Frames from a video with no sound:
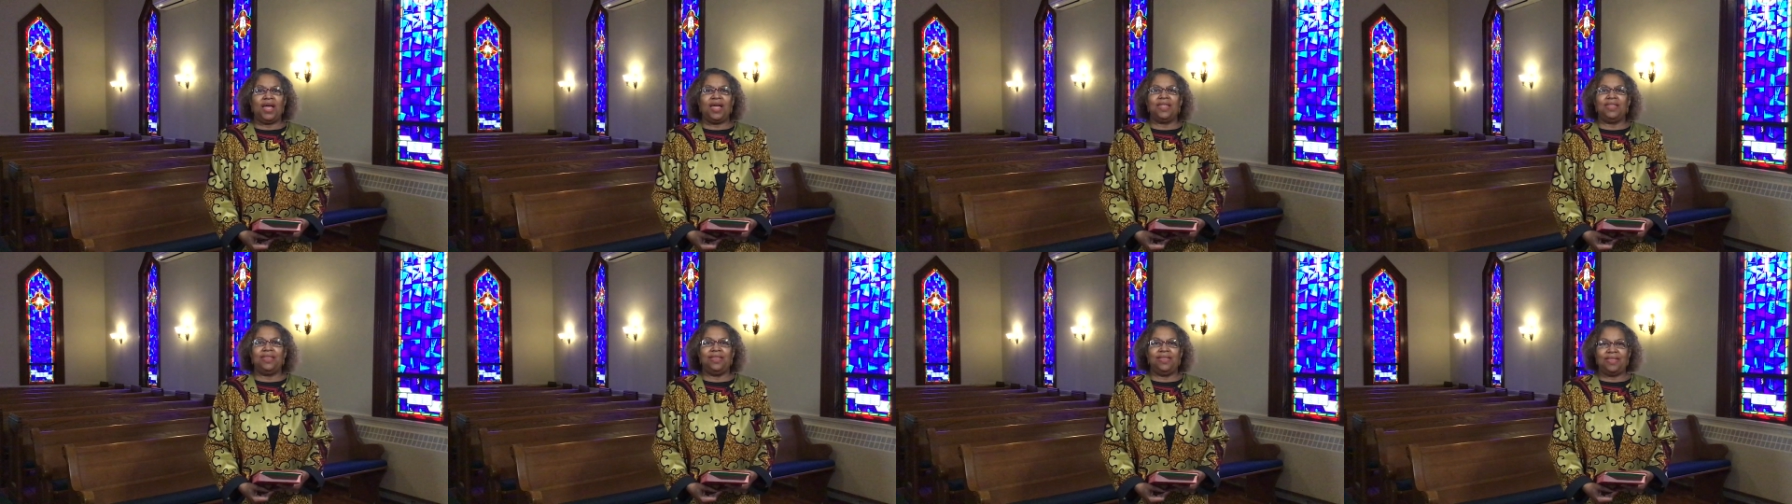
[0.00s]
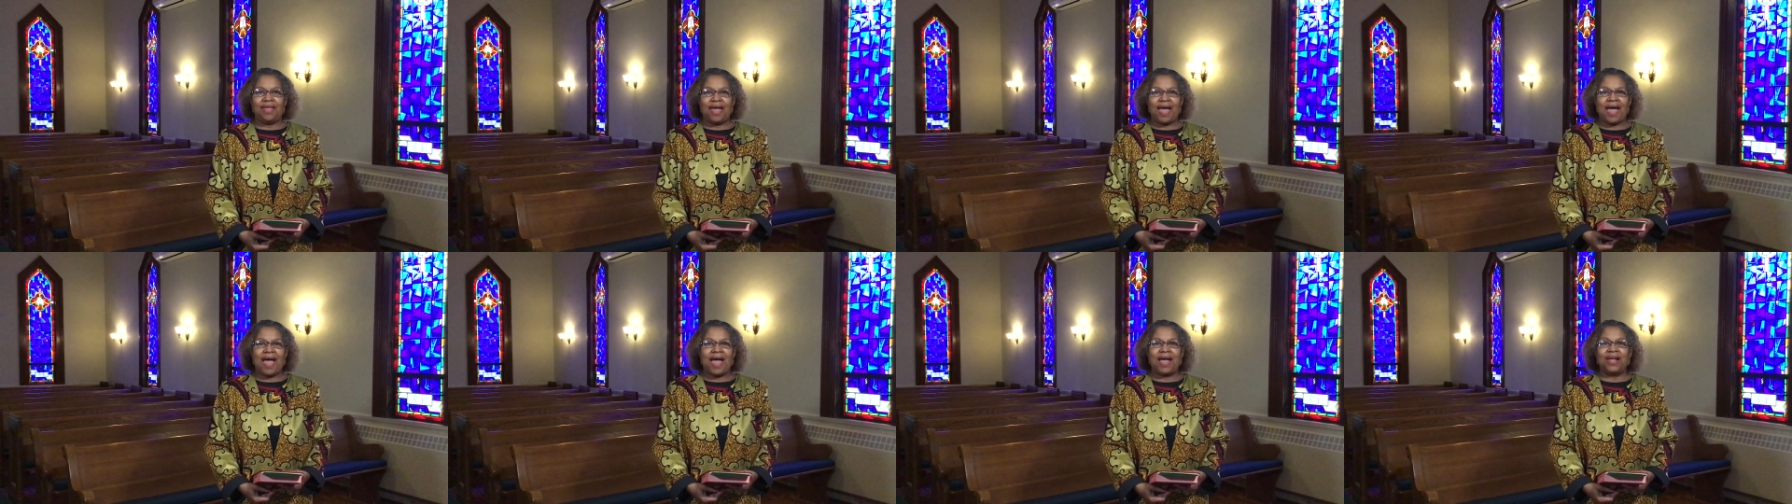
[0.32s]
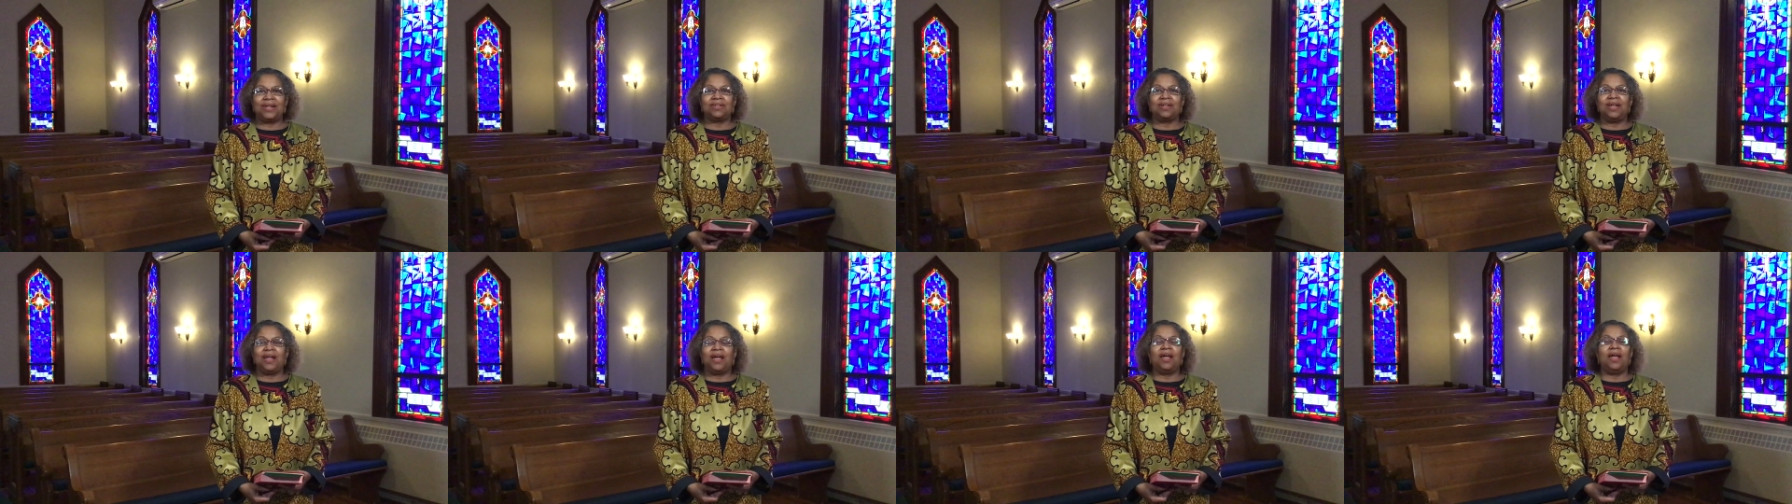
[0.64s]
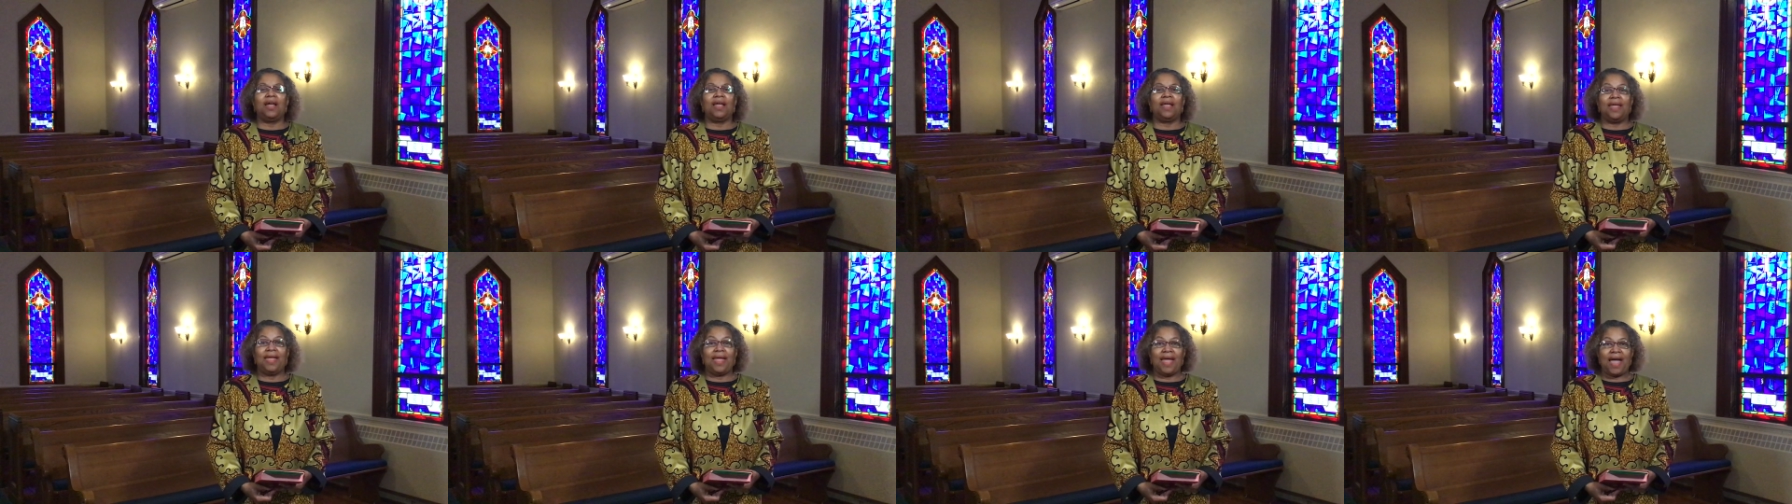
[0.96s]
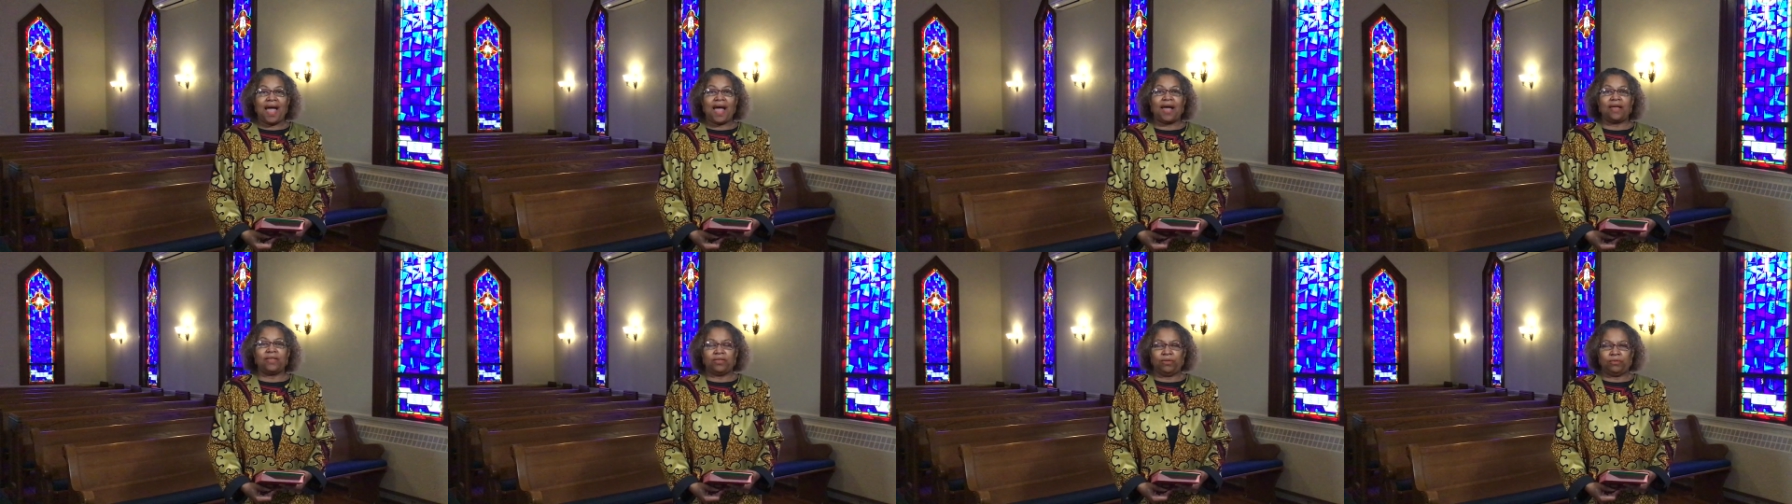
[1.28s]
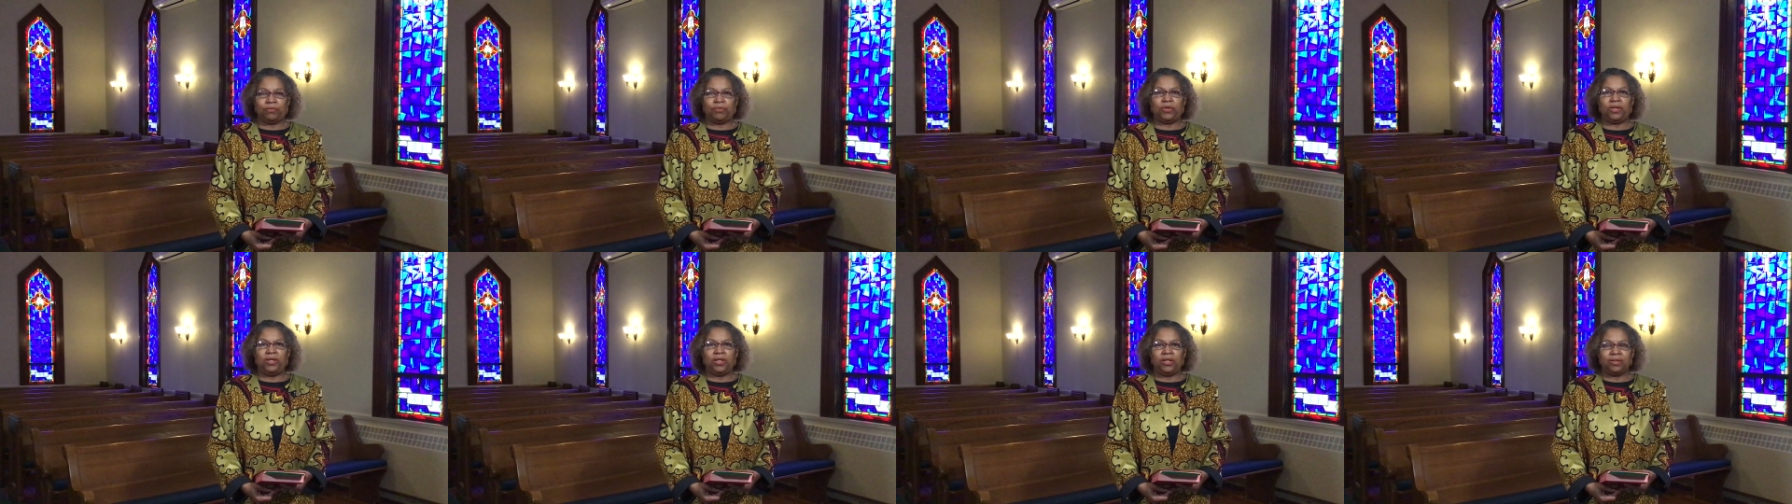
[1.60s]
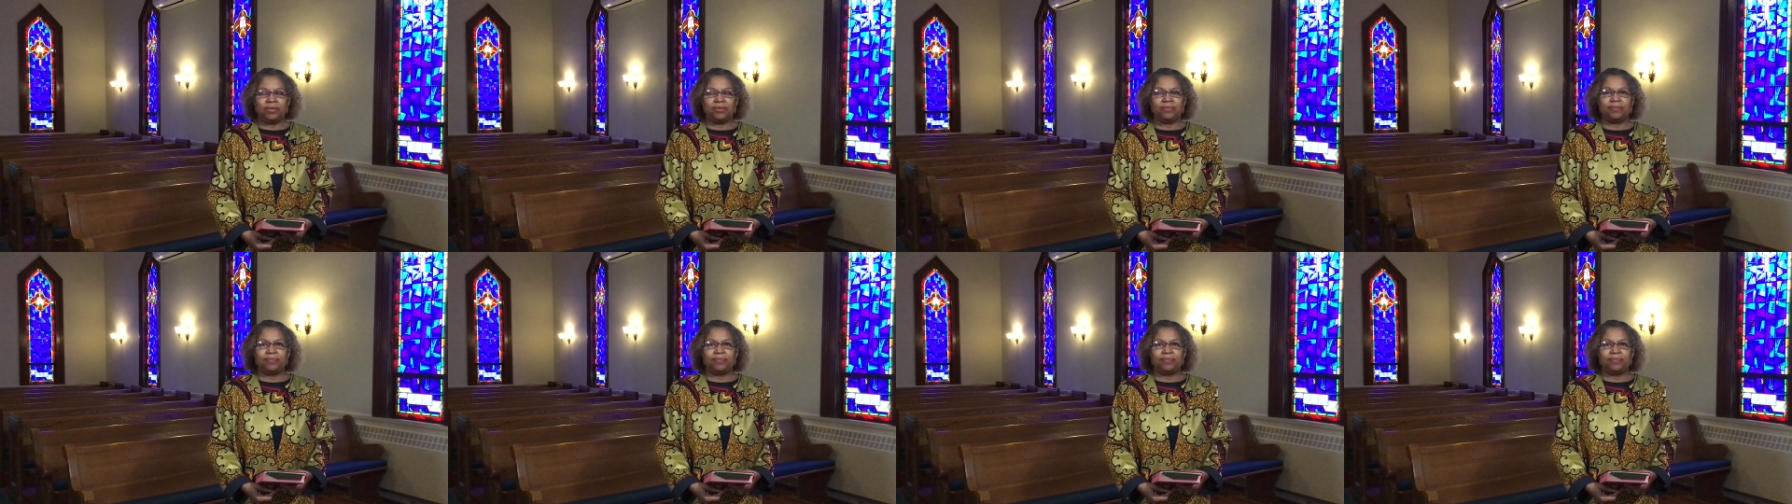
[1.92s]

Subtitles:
that gathering.